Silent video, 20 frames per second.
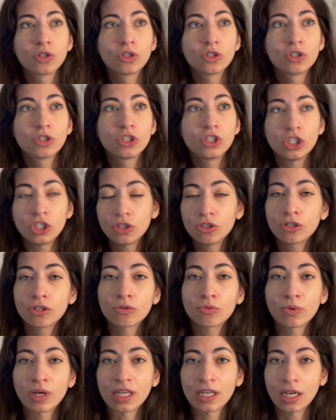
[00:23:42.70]
do not
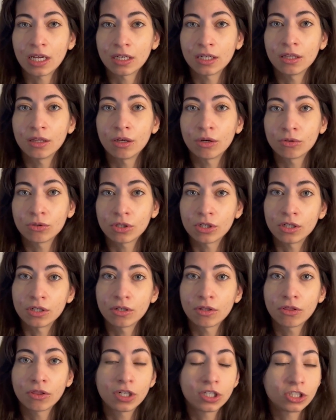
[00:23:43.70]
wait any
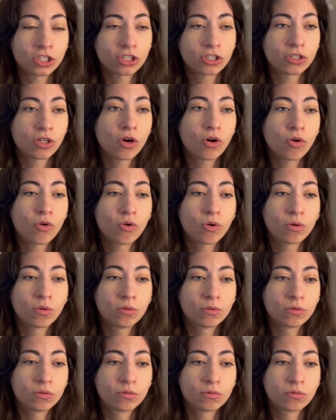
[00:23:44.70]
longer. There's no
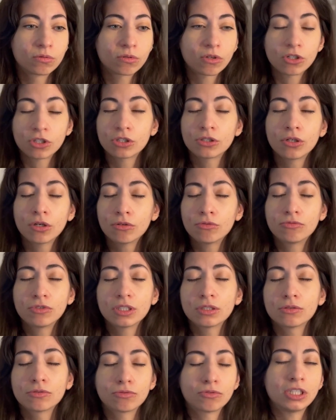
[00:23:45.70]

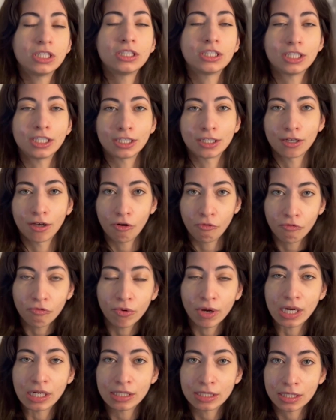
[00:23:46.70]
real reason of
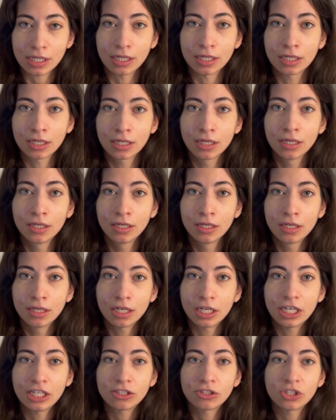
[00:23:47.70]
waiting.
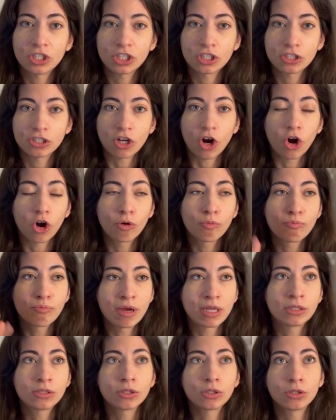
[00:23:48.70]
It's just our
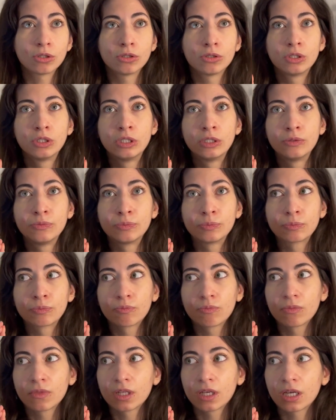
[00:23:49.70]
mental
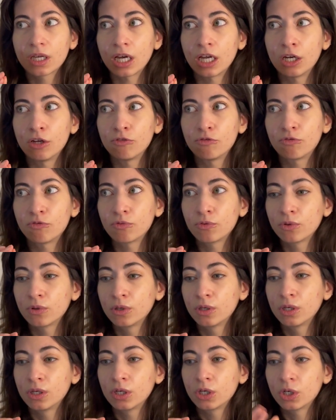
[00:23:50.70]
kind of
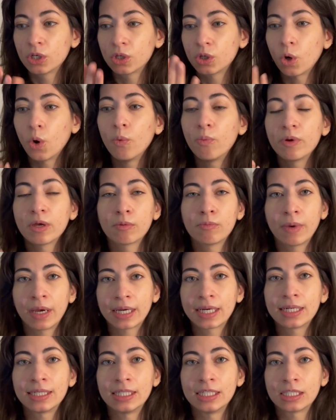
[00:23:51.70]
coping
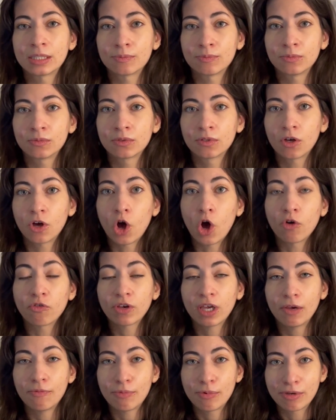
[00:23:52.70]
mechanism of
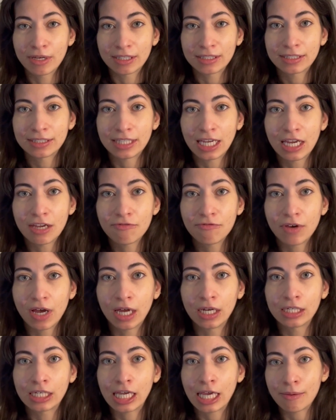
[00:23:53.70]
keeping us safe
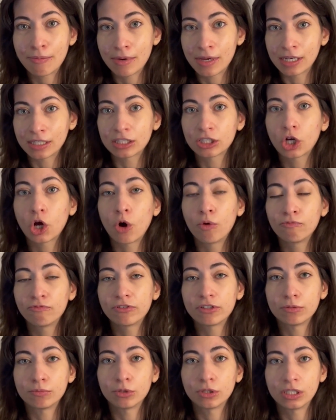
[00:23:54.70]
and keeping us
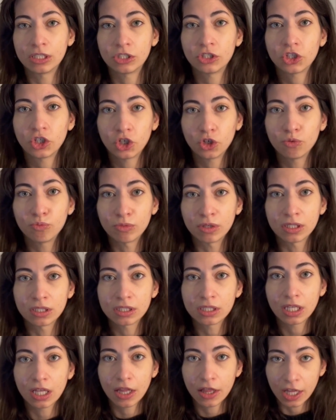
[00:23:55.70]
comfortable as
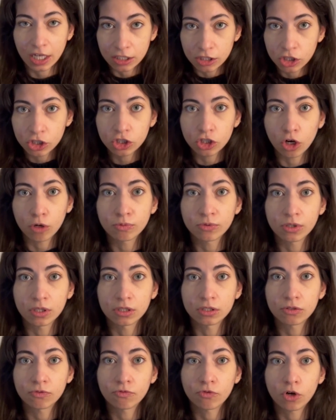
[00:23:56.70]
humans that stops
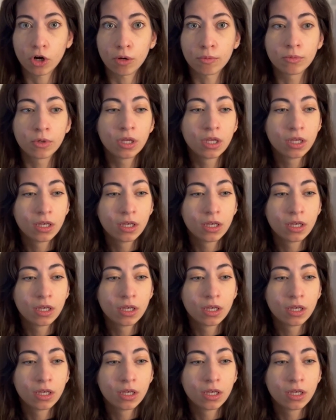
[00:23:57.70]
us from